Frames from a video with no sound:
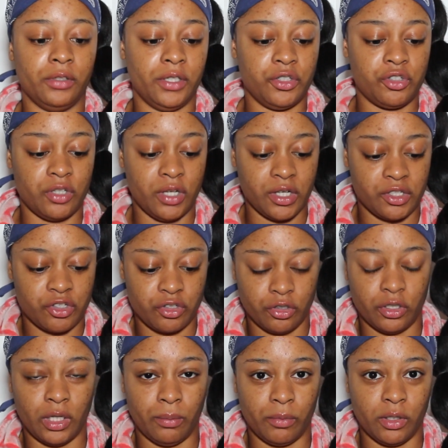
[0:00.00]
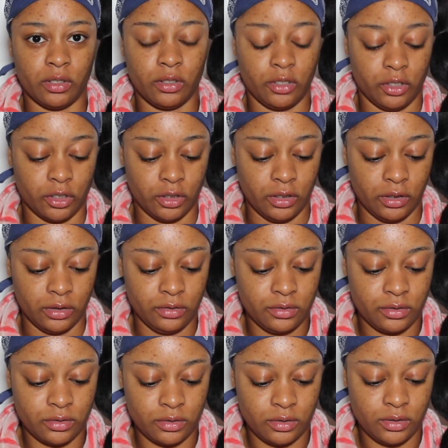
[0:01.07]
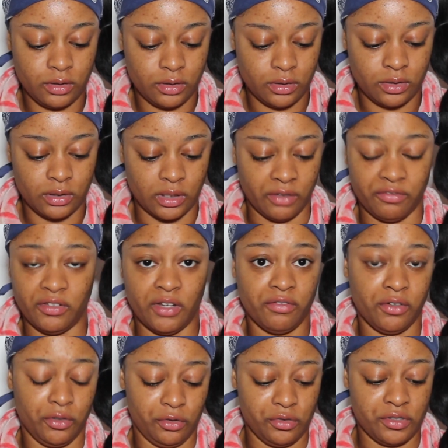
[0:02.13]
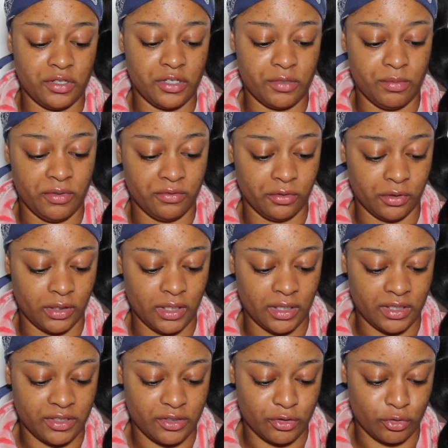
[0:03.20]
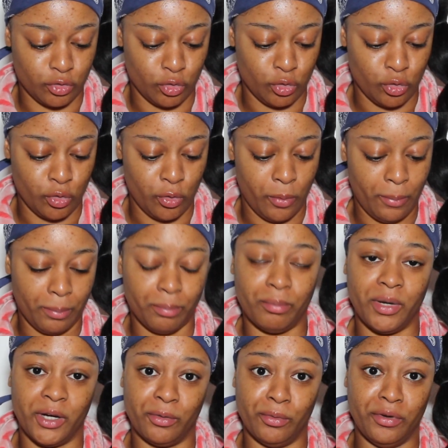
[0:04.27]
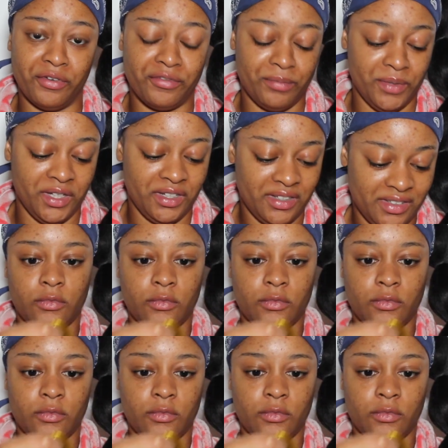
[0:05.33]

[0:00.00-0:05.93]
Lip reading: that you guys saw and I'm gonna cut it. I've never used this before, guys, so bear with me.